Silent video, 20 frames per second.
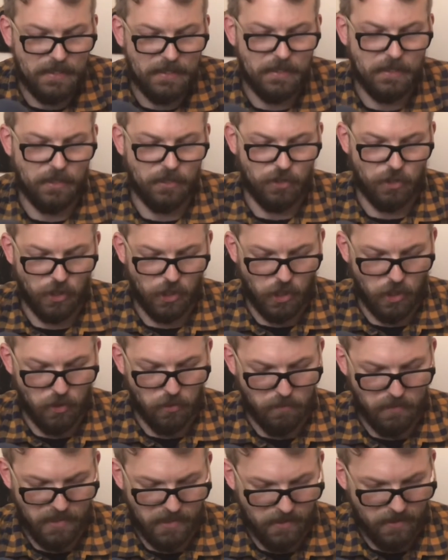
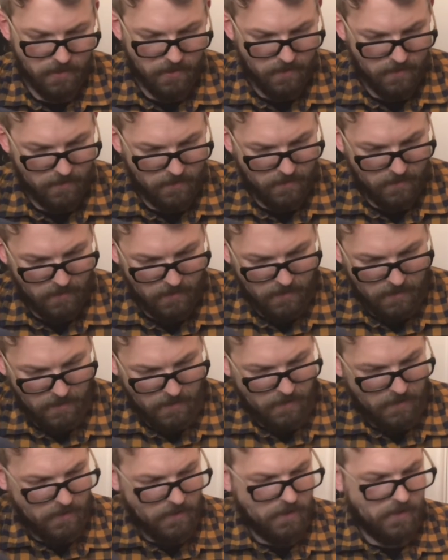Jacoby.
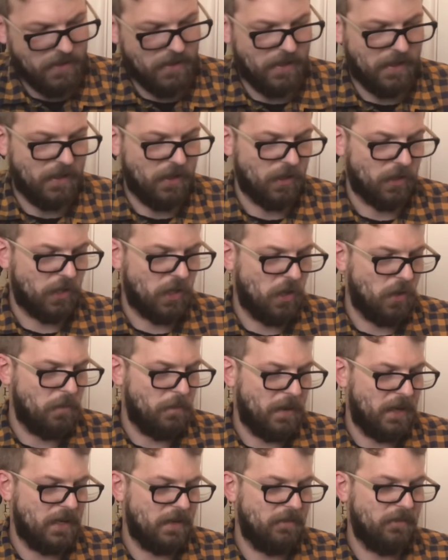In our
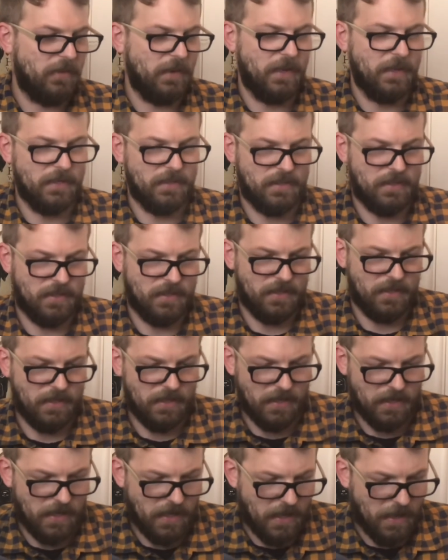co-main event
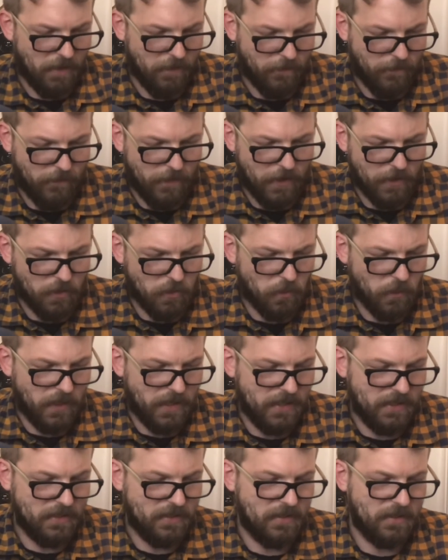at
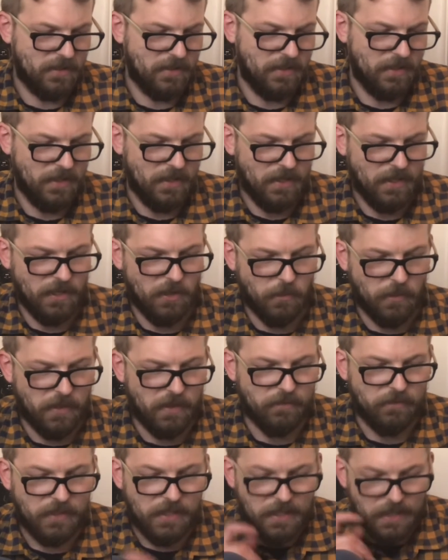featherweight, we
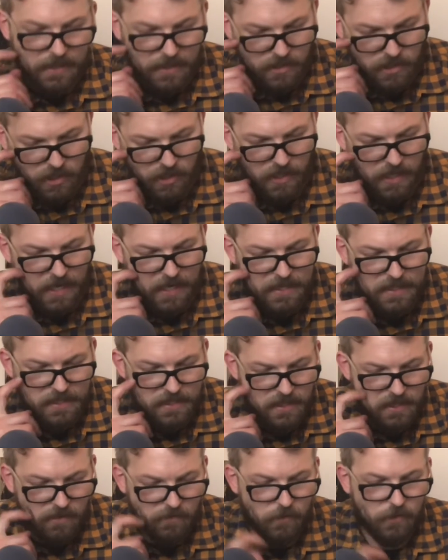have Giga
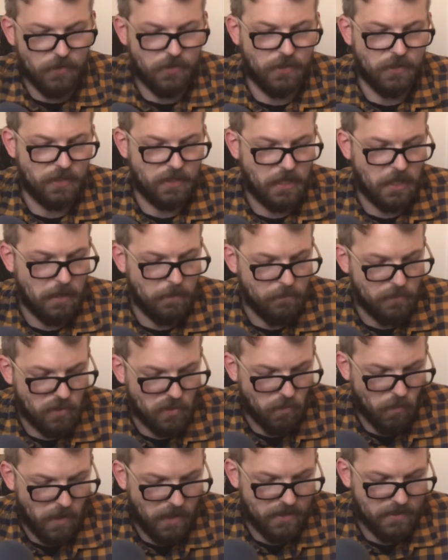Chikadze versus Cub
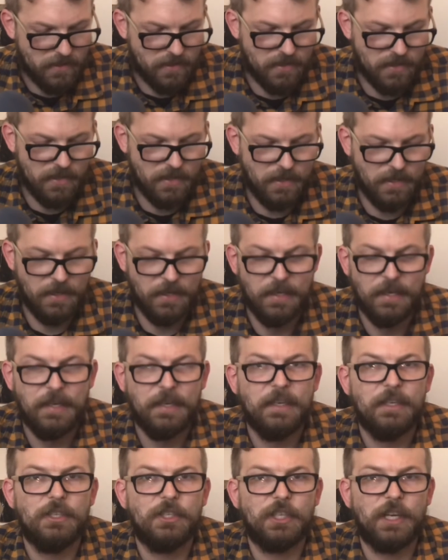Swanson.
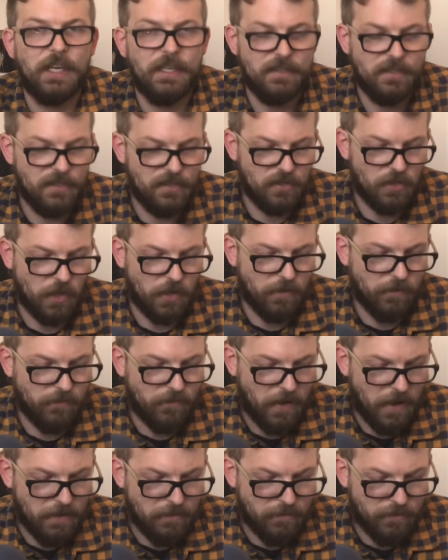Chikadze's on a
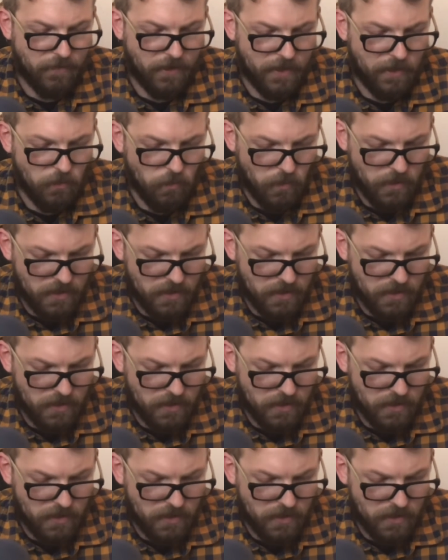5-fight win